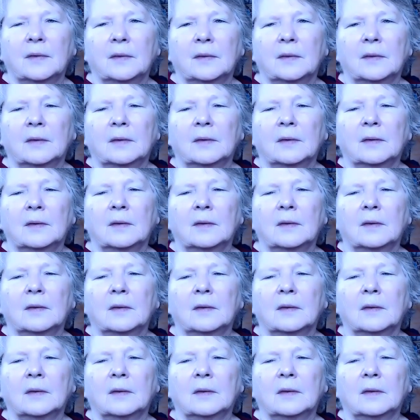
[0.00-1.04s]

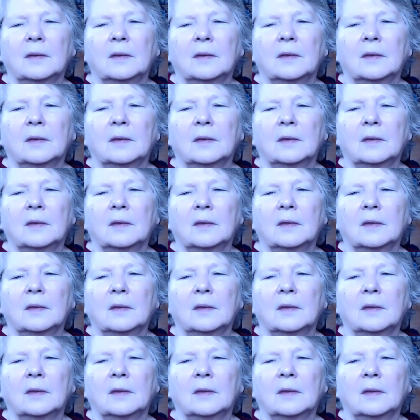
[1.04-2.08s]

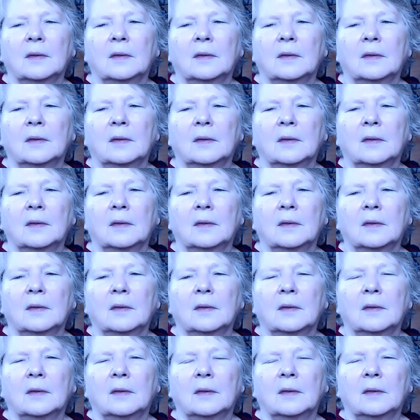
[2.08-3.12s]

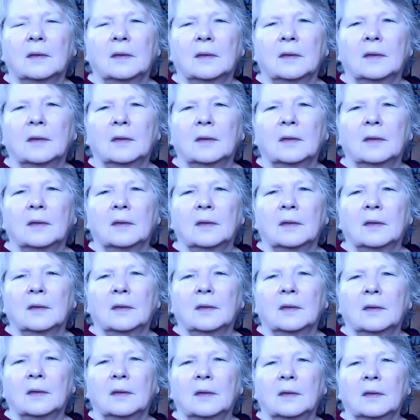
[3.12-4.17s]

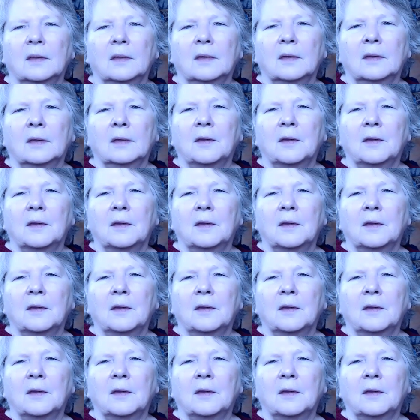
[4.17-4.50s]
(silence)